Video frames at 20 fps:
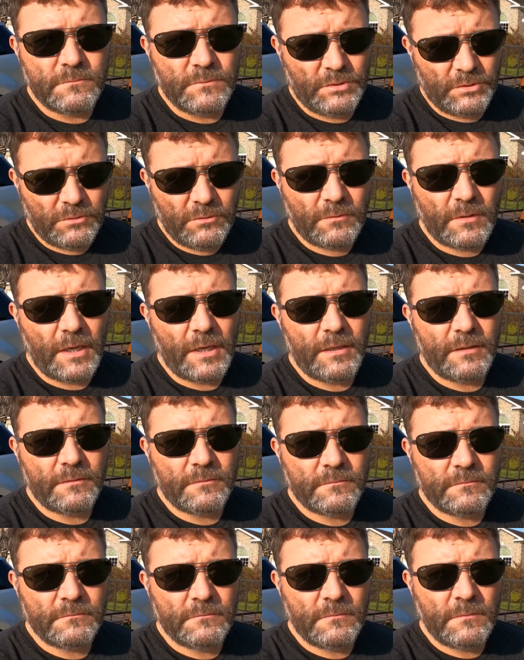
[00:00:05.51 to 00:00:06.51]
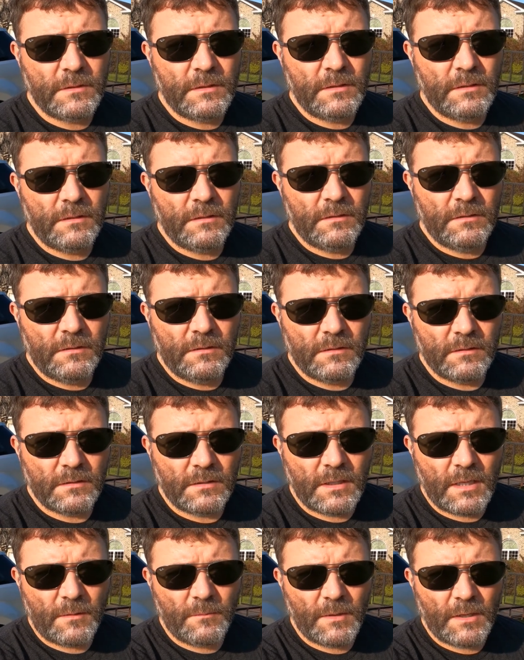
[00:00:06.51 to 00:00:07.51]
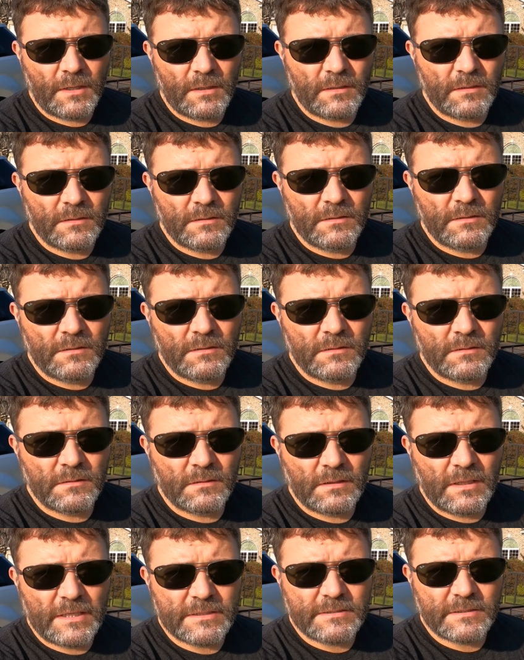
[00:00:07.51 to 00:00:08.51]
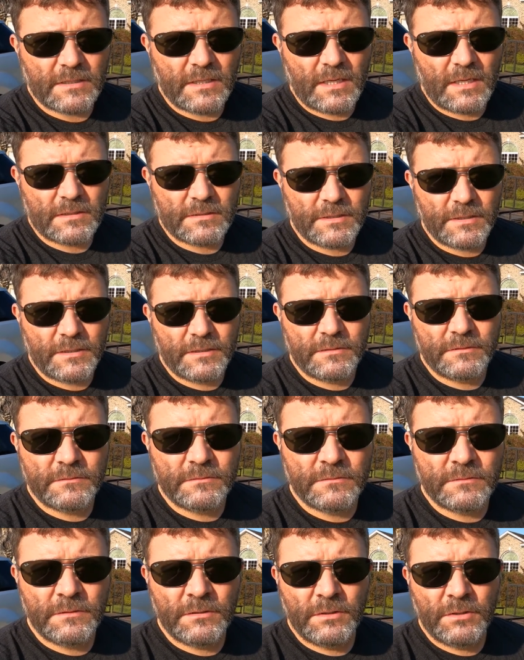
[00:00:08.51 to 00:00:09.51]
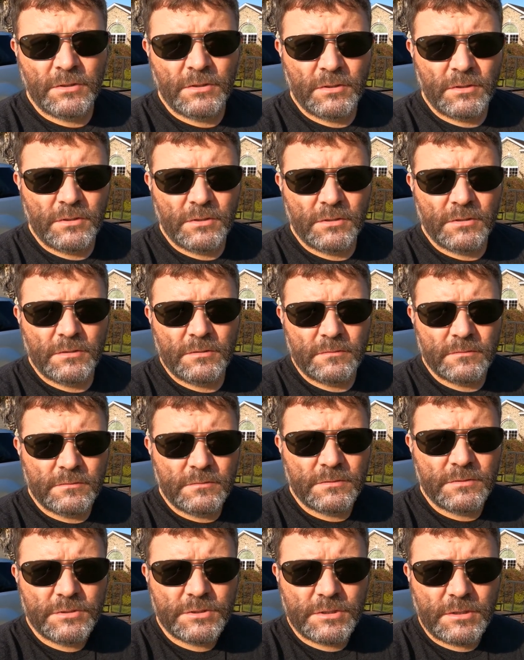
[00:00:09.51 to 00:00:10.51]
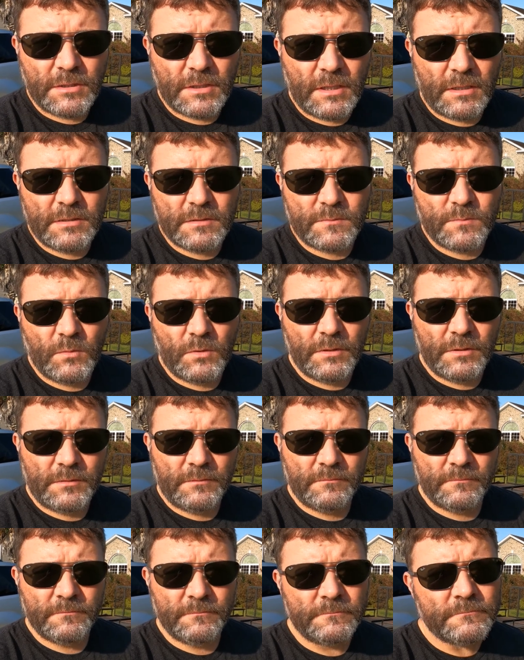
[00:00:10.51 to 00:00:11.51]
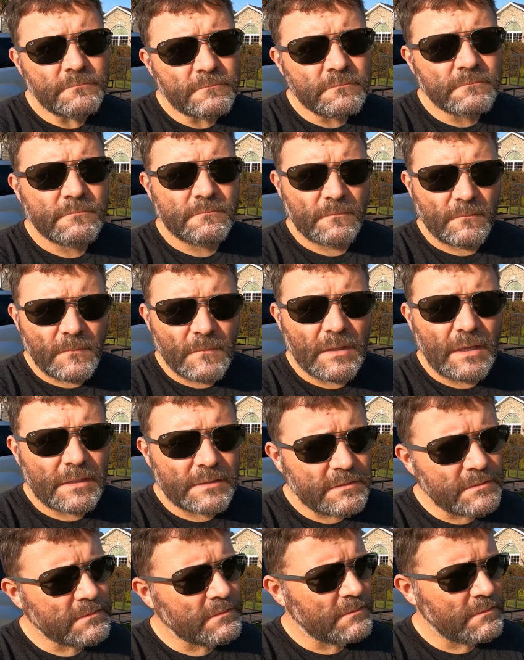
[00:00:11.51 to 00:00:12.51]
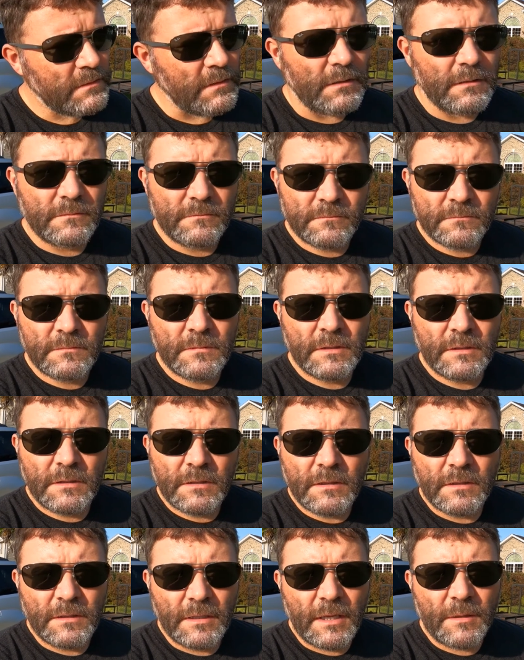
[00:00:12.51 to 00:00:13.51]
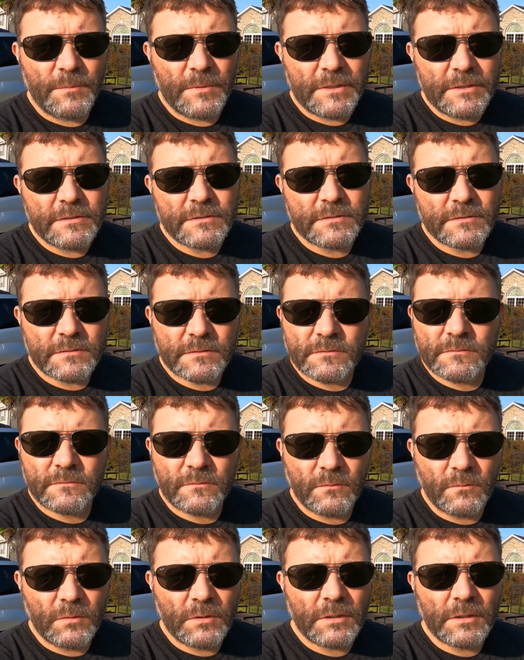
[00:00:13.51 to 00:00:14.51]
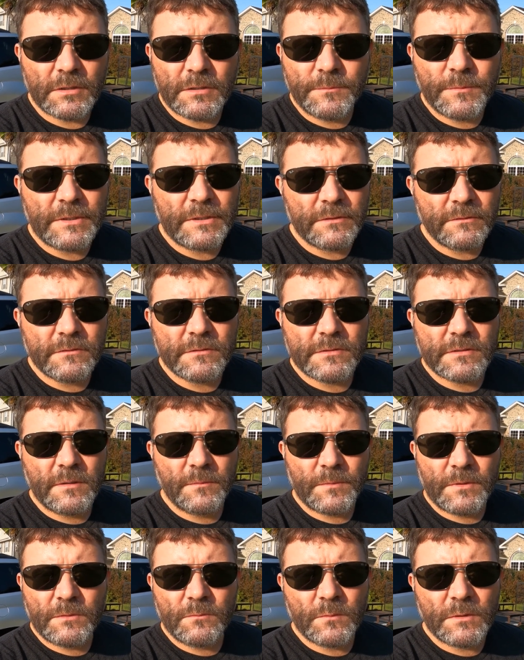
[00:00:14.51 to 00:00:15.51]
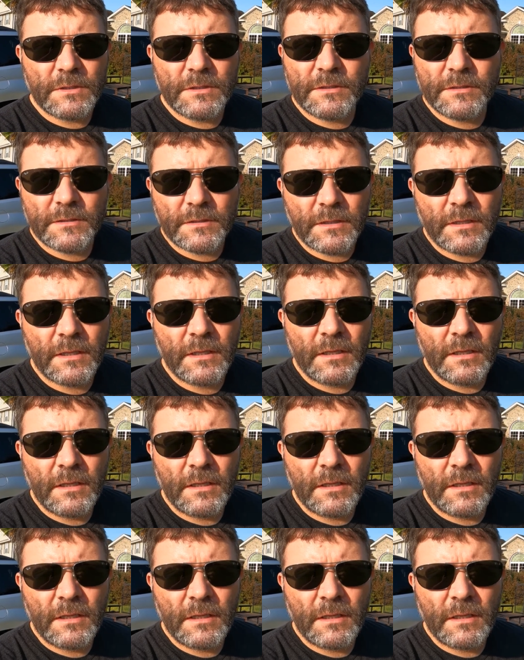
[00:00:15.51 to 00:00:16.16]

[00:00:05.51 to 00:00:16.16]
do it right. Got my classic octane shirt on this morning. That's, you know, that means we're gonna be doing something with